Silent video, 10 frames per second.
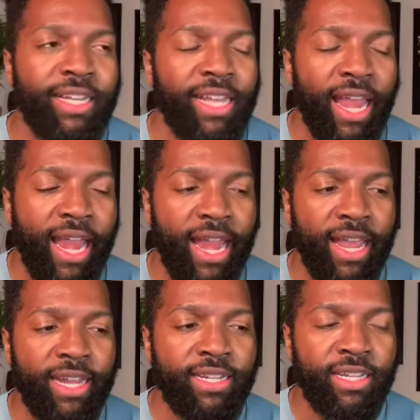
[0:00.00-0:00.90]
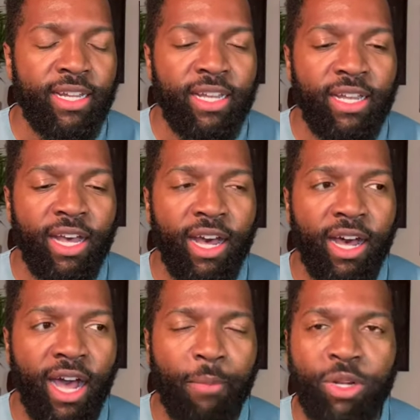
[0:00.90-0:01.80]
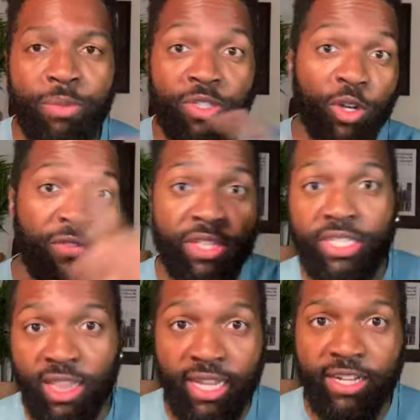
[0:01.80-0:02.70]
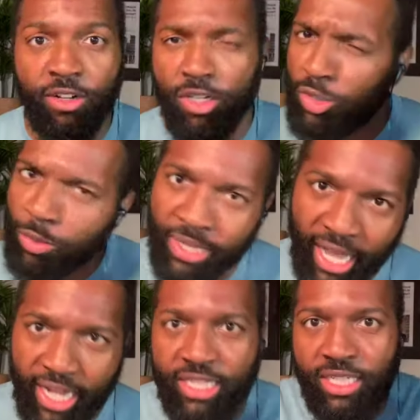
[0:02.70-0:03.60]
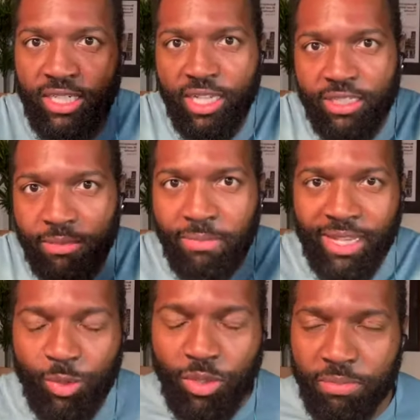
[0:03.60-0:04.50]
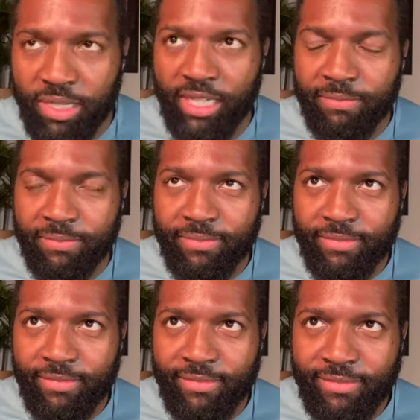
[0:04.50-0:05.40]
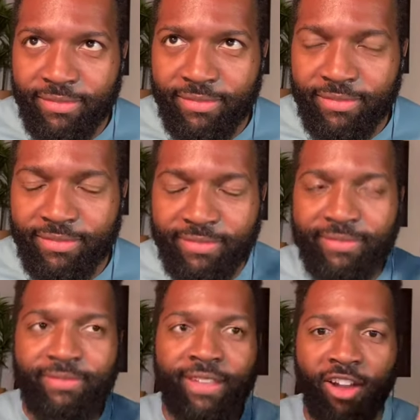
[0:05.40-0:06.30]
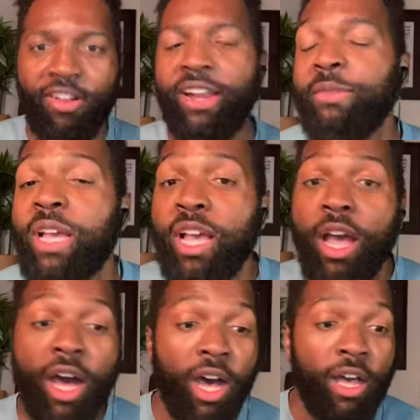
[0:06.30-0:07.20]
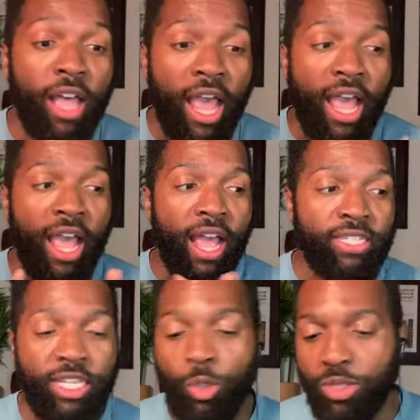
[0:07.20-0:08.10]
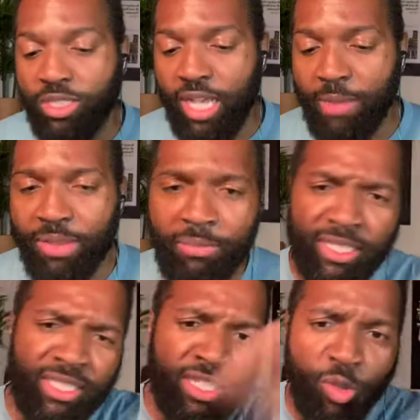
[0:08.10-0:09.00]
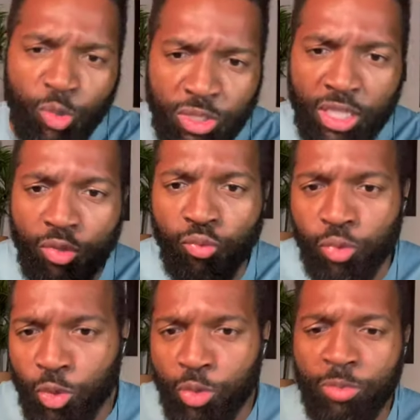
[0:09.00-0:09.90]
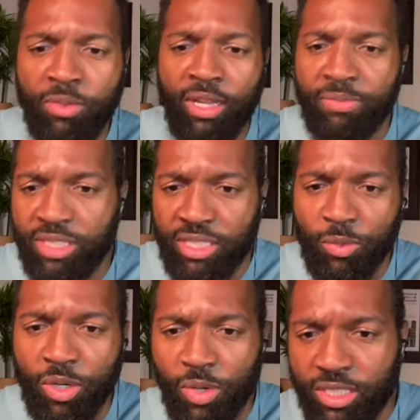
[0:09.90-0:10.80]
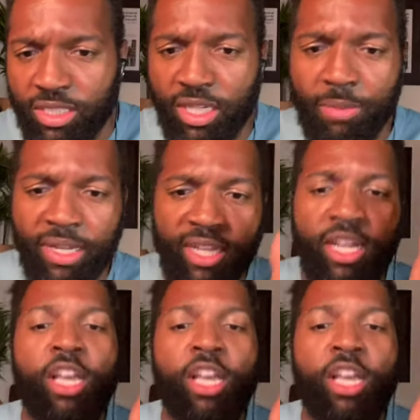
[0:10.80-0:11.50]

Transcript: And uh, I'm going to preserve this later, assuming IG doesn't mess with me. All right. Uh, as I do at the top, let me see who's in the room. Let me see what questions are coming in.